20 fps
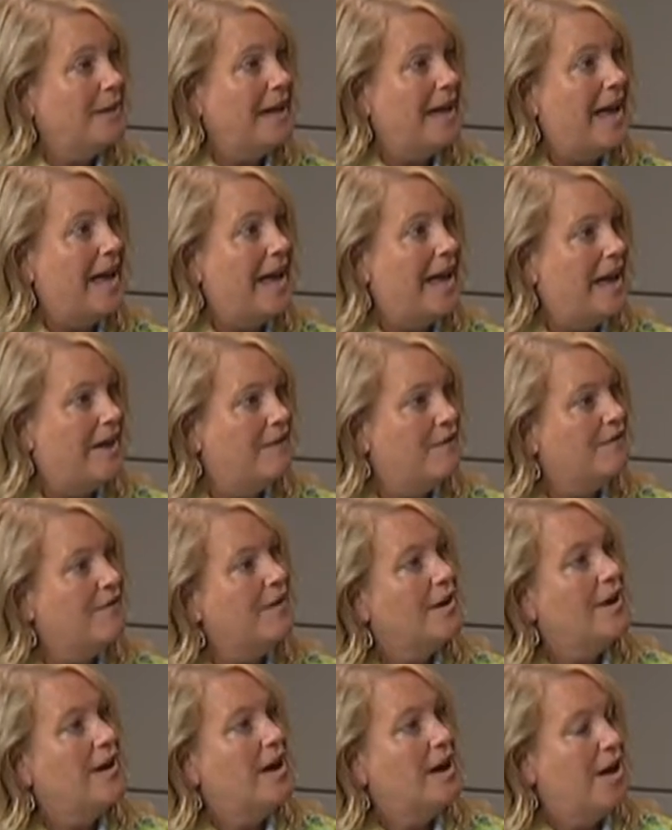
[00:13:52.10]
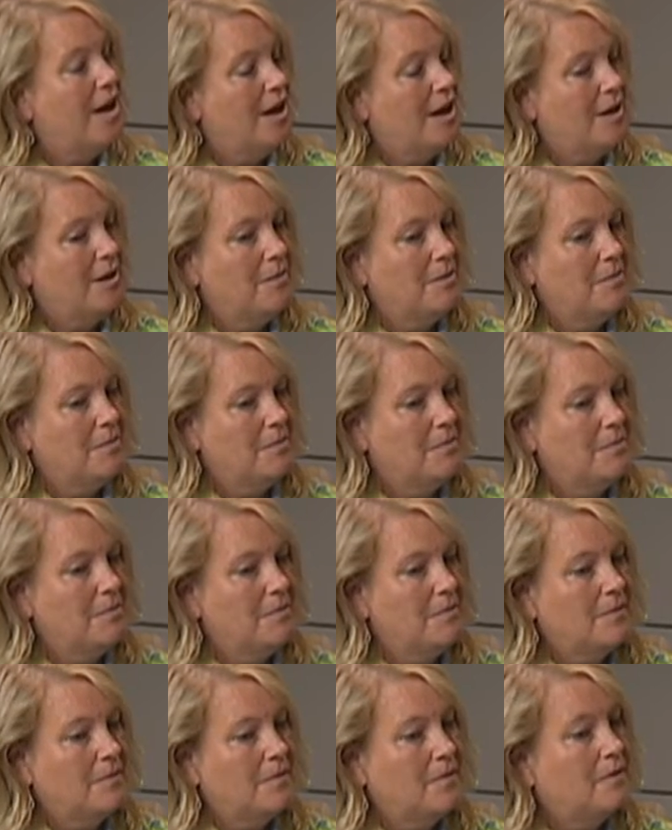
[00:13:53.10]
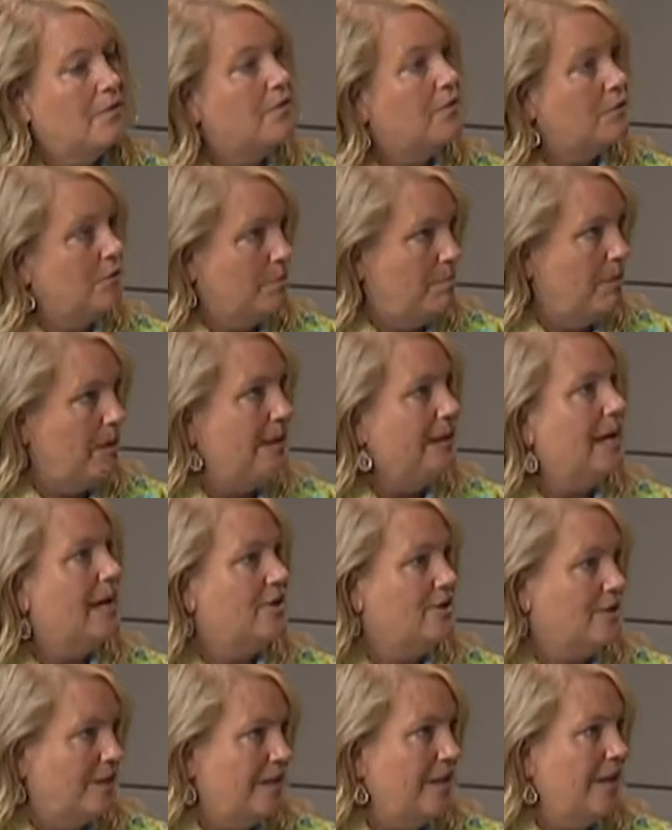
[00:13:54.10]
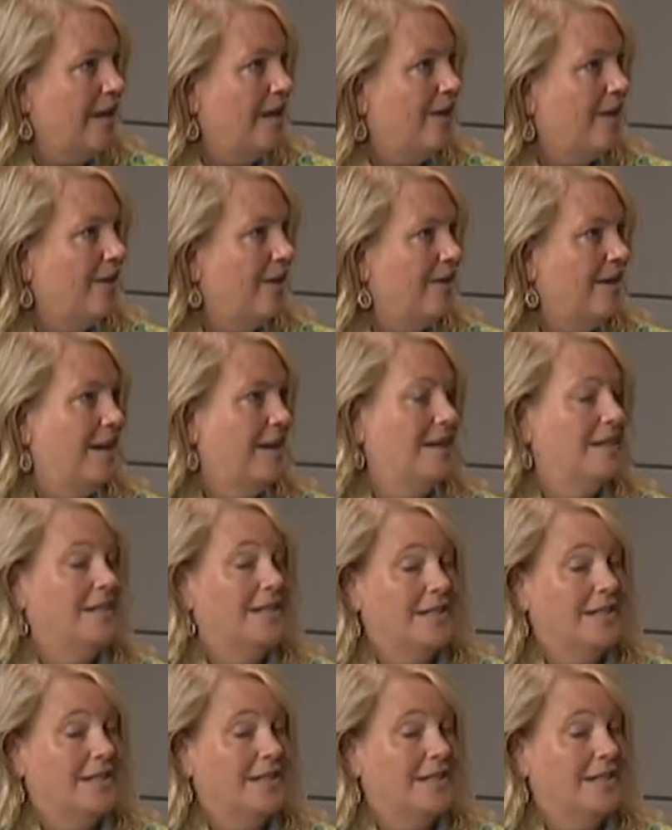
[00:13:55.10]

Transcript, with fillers: we have um, for pediatric care yes.